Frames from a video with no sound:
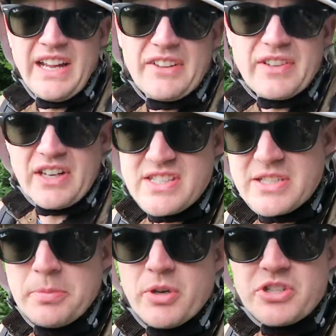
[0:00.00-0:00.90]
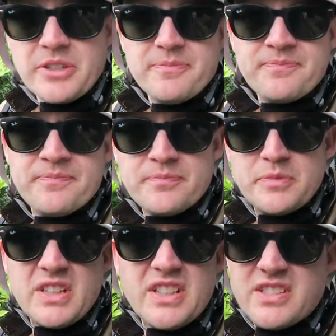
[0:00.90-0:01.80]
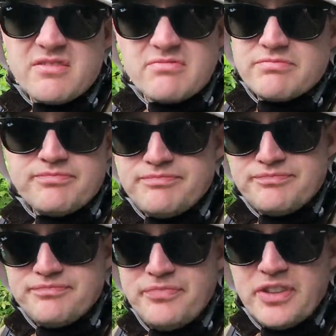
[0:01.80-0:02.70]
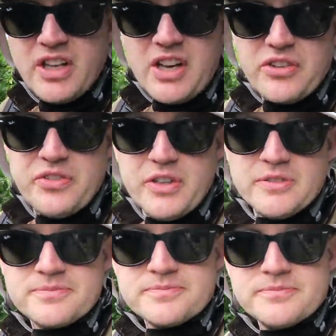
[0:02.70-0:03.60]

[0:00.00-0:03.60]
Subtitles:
Thankfully I can still push it, but it's not as fun.